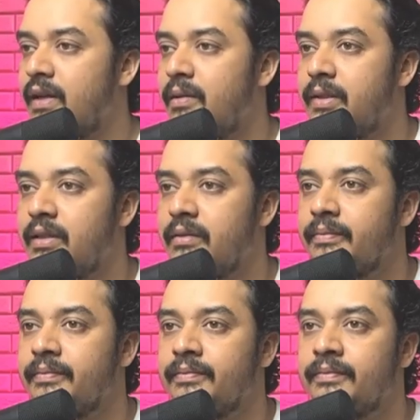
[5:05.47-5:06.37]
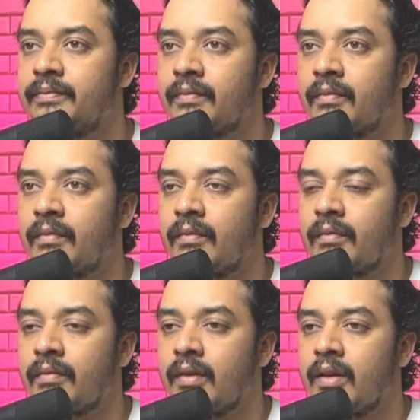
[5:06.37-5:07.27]
button,
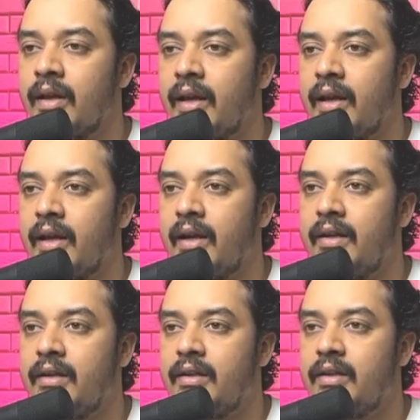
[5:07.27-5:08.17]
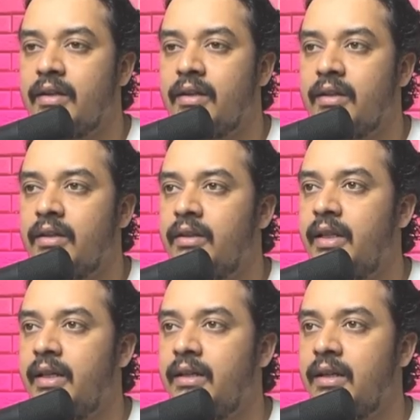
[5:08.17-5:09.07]
and
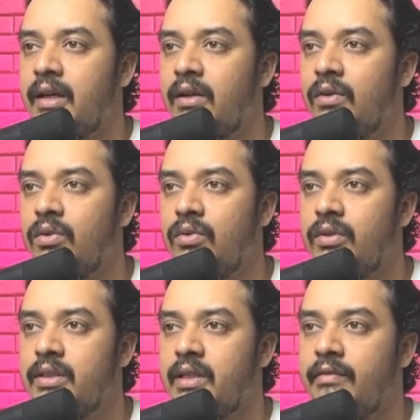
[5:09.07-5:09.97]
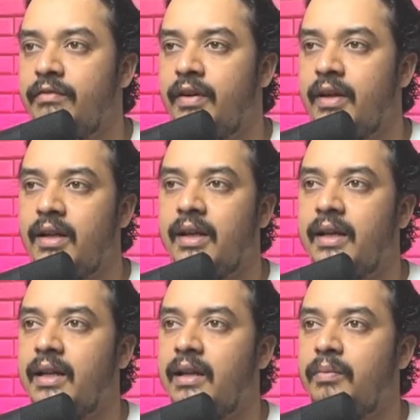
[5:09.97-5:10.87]
then I'll go to the same file and
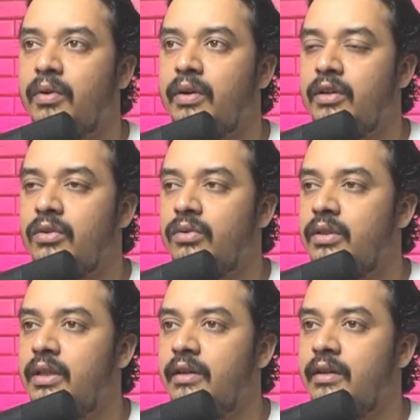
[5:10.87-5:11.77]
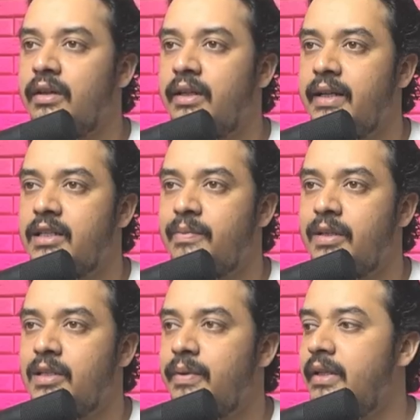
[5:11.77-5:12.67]
I'll point it to the text
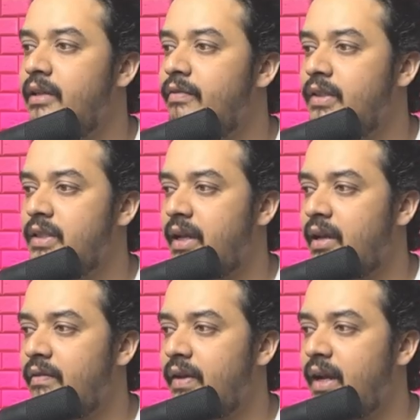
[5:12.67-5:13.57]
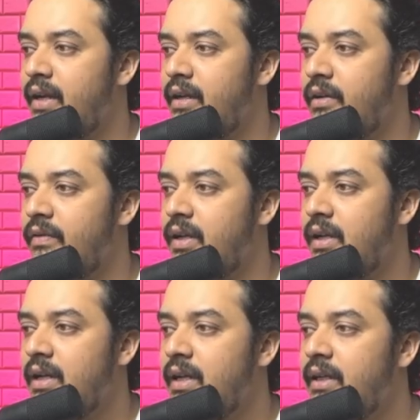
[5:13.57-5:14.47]
based PDF which I have, and it will
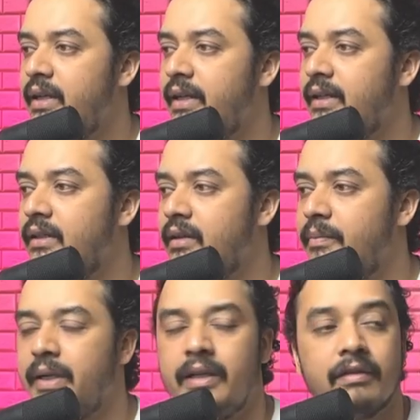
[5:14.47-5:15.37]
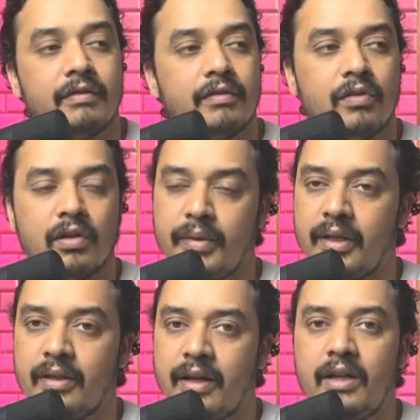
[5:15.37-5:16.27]
take the PDF for me,
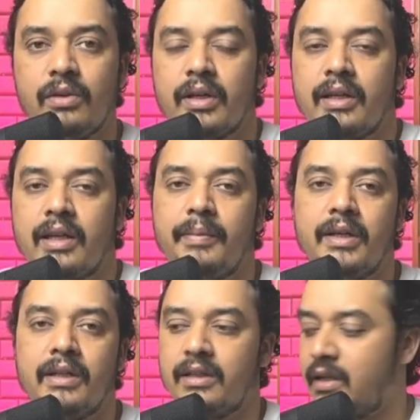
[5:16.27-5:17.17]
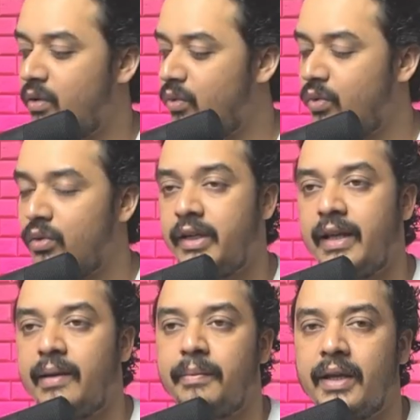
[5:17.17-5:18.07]
right? You can keep it in the download,
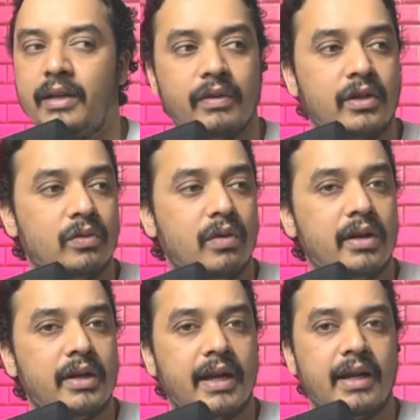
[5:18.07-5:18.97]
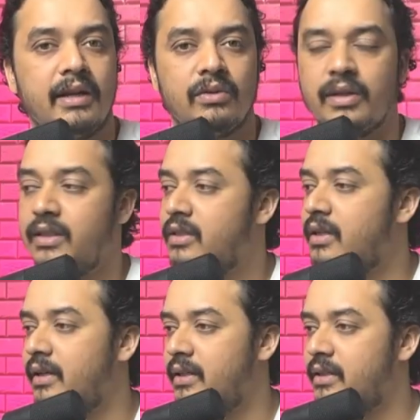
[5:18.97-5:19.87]
temp, anywhere you want, and you can
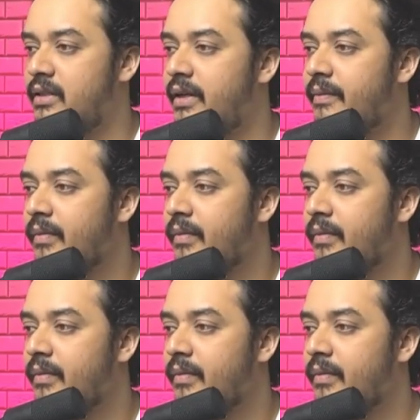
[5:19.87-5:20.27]
start this, right?